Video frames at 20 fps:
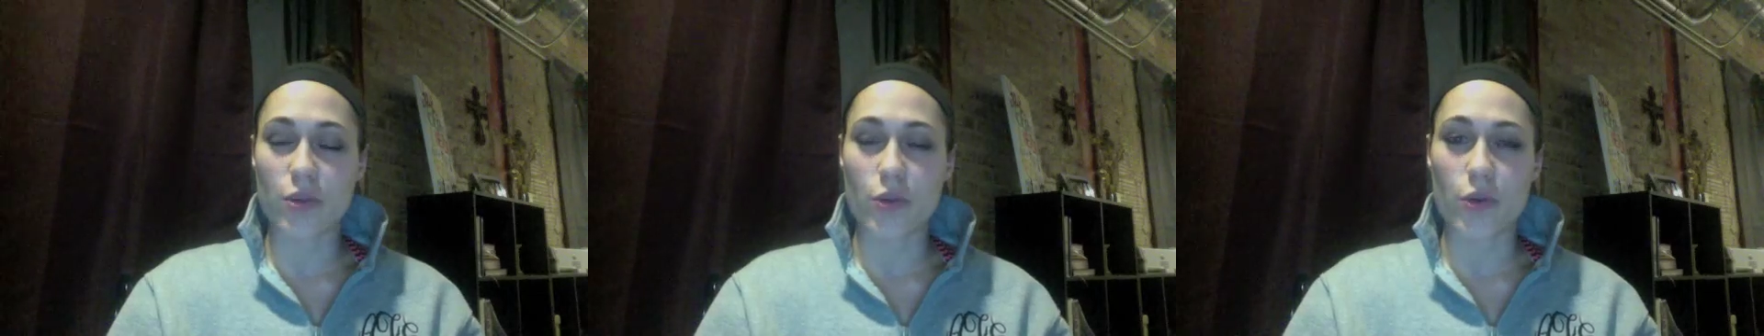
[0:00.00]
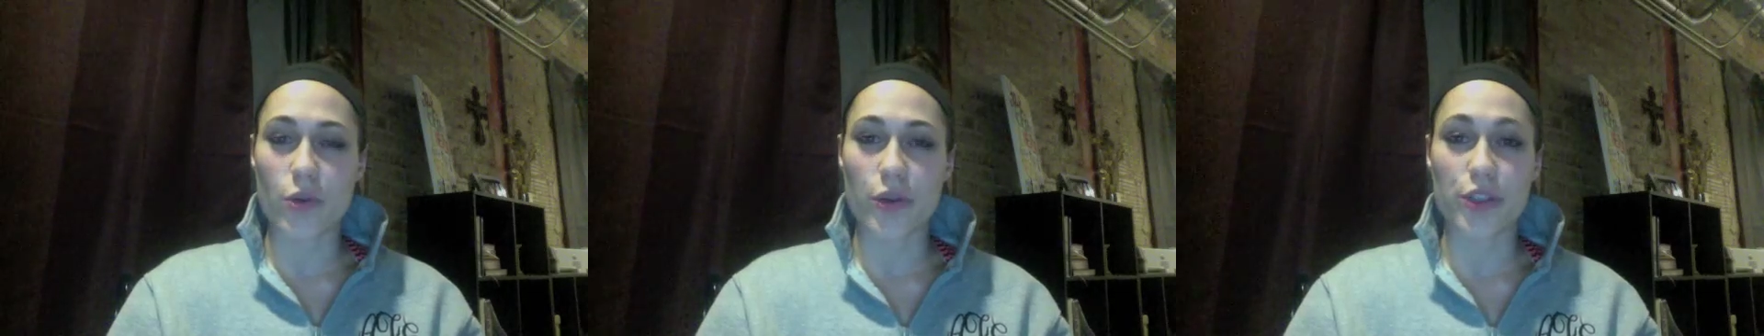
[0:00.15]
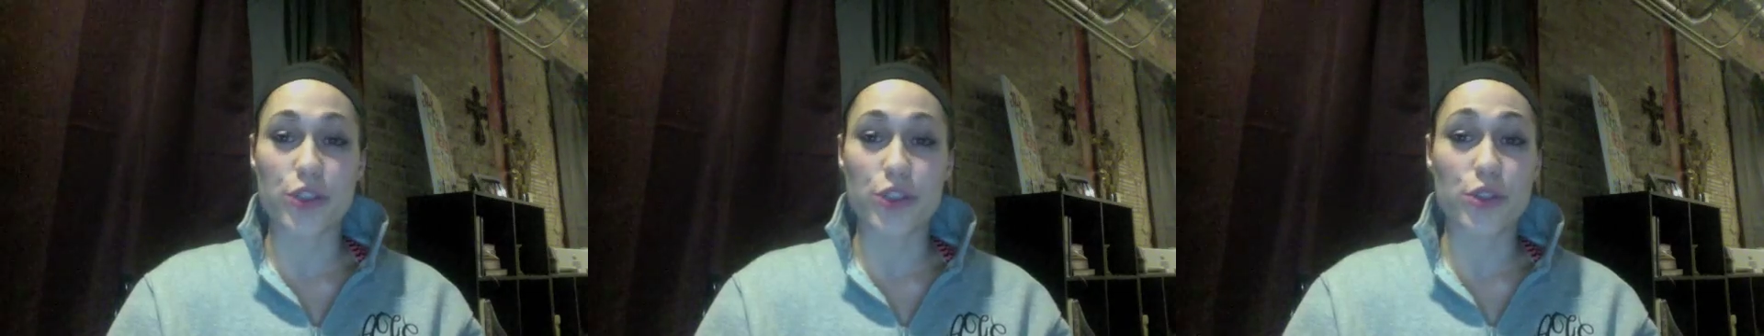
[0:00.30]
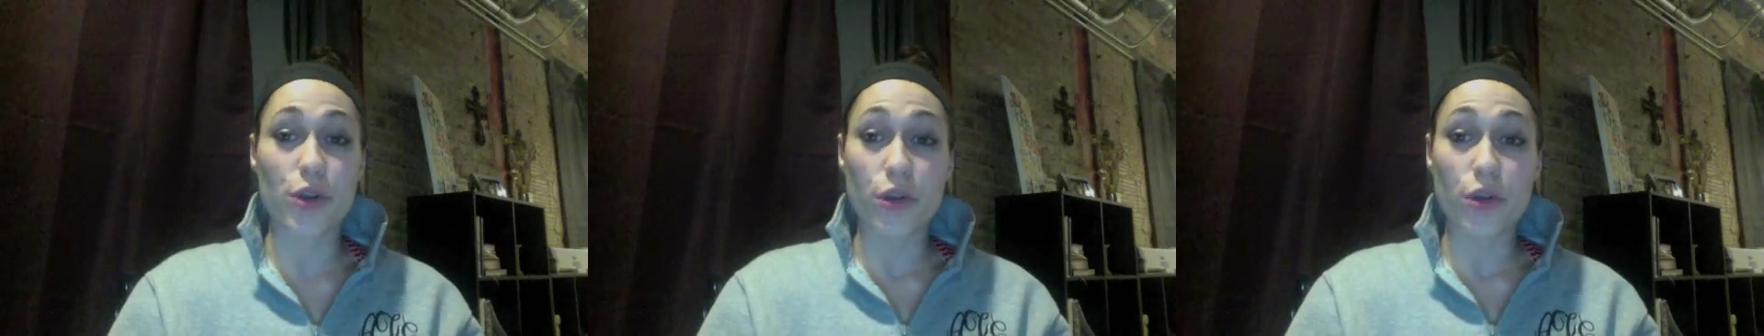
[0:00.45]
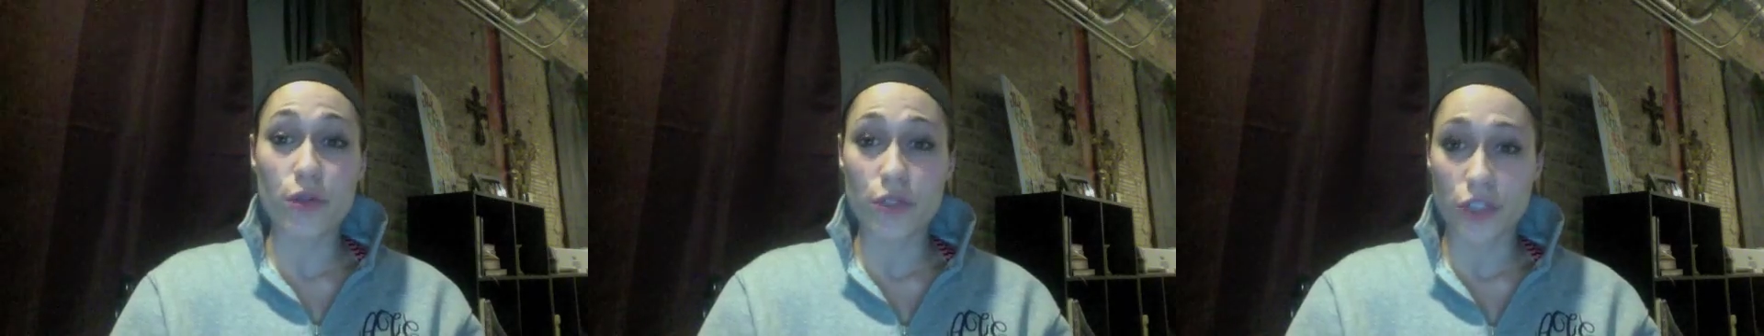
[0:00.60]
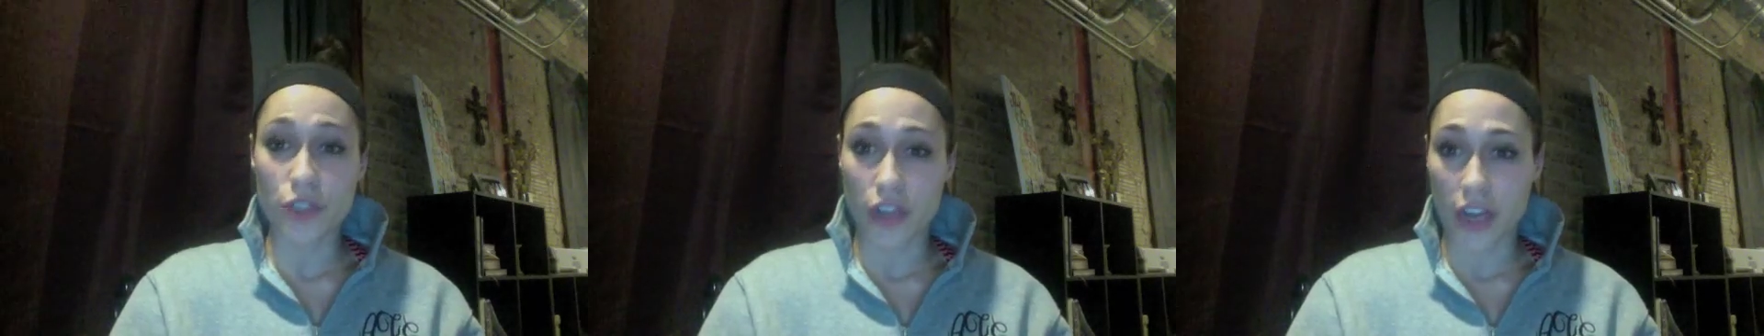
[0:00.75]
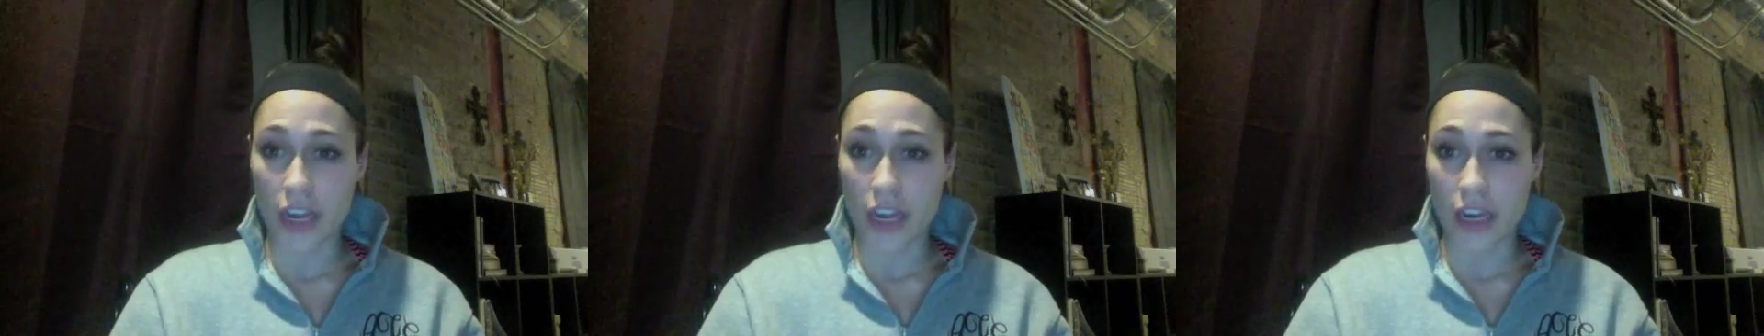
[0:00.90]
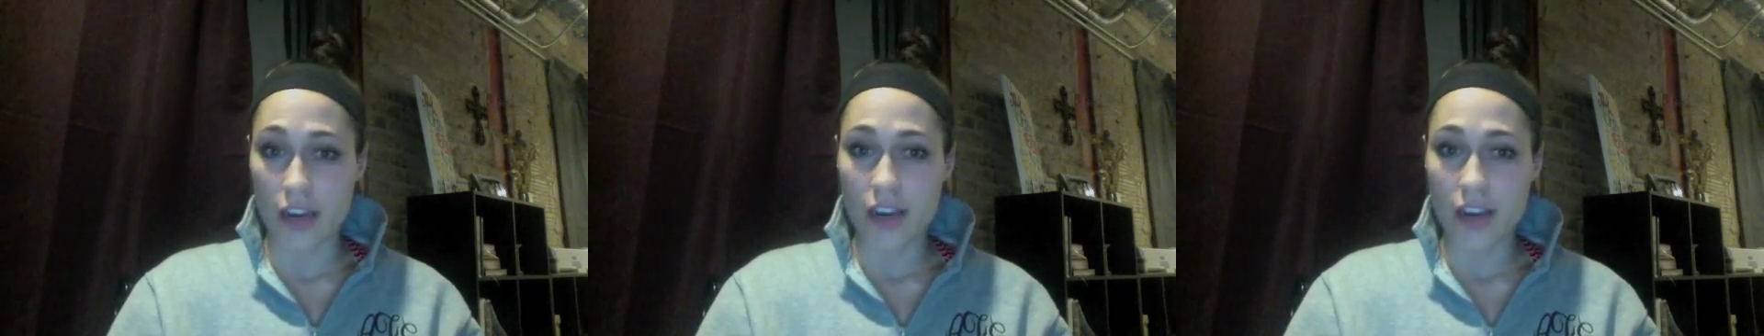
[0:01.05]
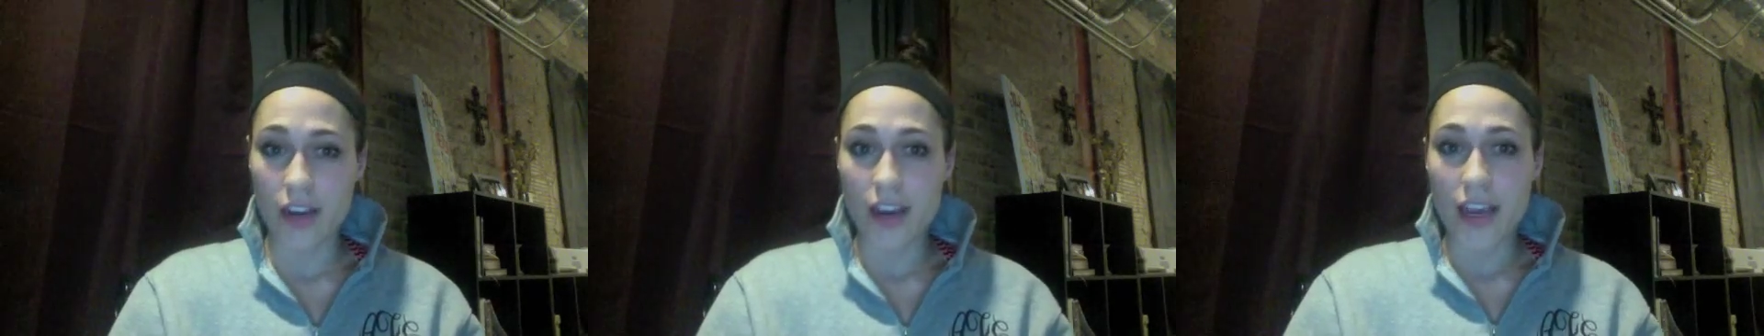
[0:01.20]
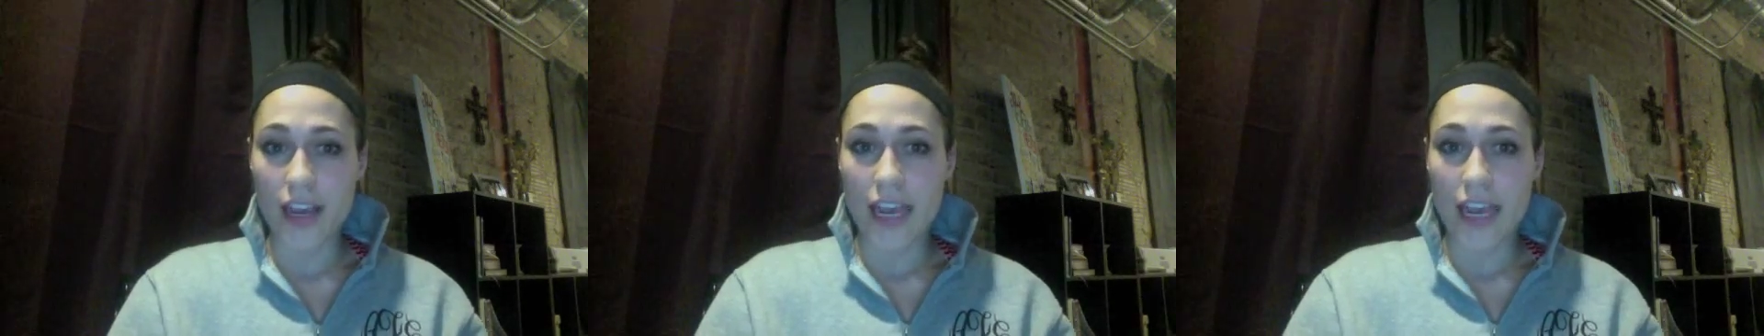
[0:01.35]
or Soul Train,